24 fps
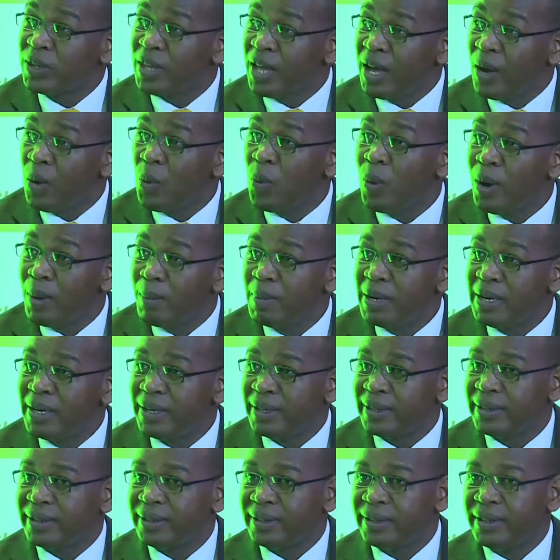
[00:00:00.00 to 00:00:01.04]
that 1
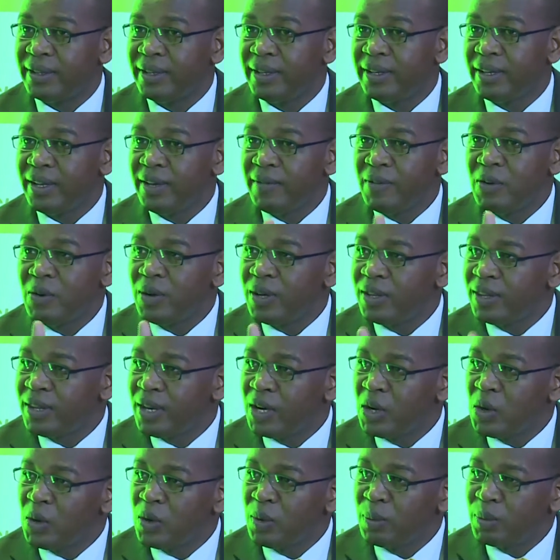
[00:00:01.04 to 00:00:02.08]
million, if you look at
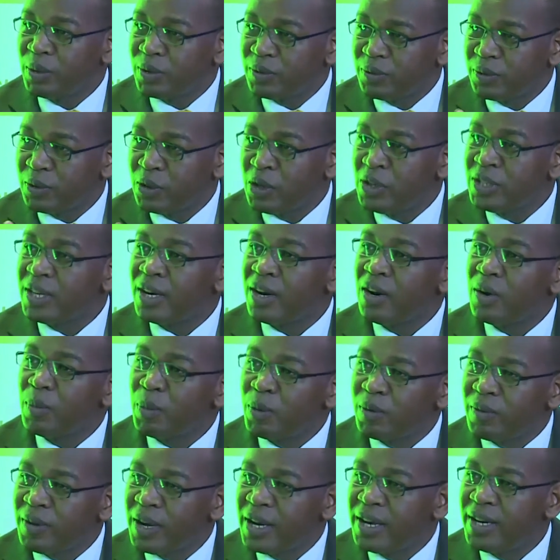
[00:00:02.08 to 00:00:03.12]
the loan portfolio, is around
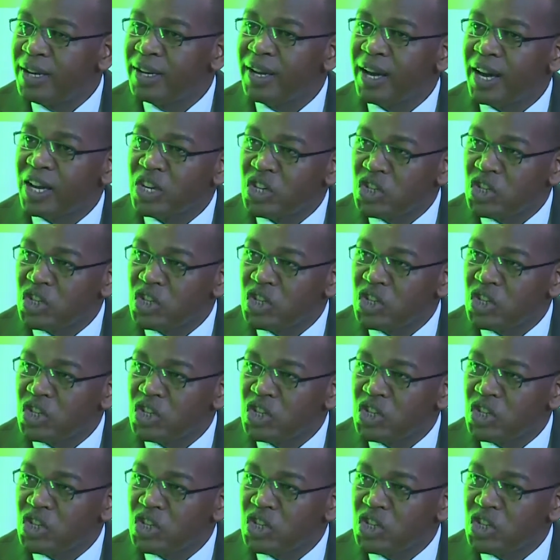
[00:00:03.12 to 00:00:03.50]
providing a